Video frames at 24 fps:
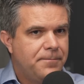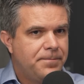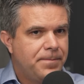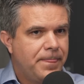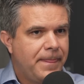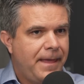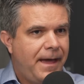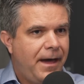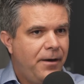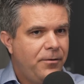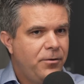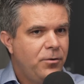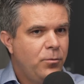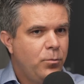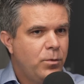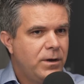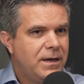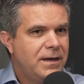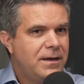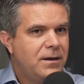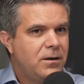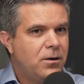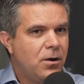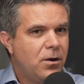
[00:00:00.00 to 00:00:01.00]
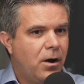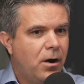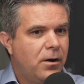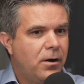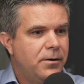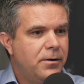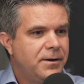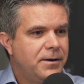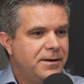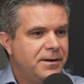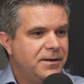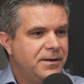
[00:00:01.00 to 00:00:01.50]
how do we
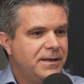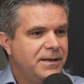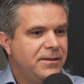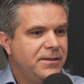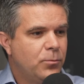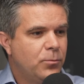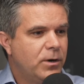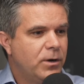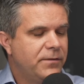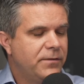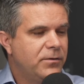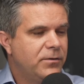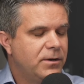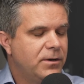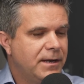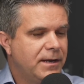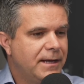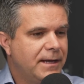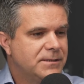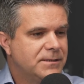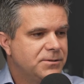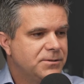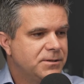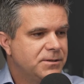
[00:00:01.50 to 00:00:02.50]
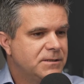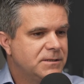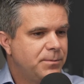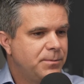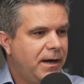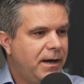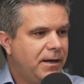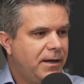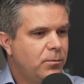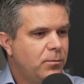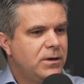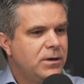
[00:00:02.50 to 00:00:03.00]
guard, and either one of you can answer this, but
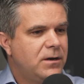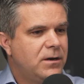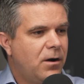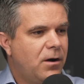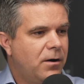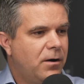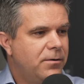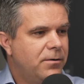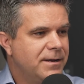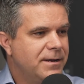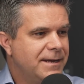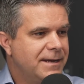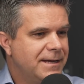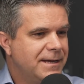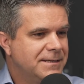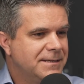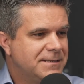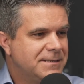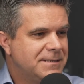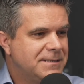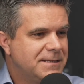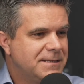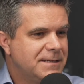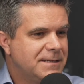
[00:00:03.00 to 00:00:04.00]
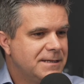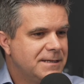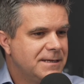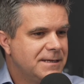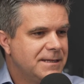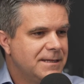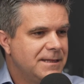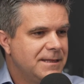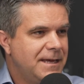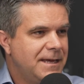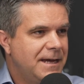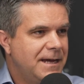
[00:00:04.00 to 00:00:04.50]
how do we guard against
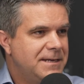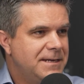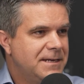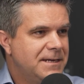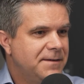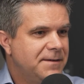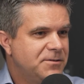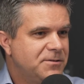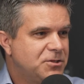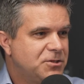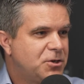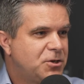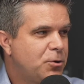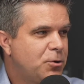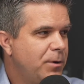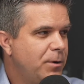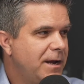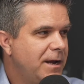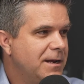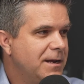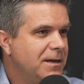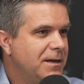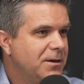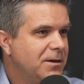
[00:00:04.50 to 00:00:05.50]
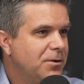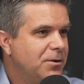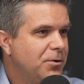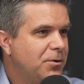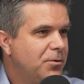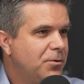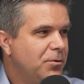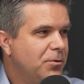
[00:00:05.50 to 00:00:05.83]
the idea of just creating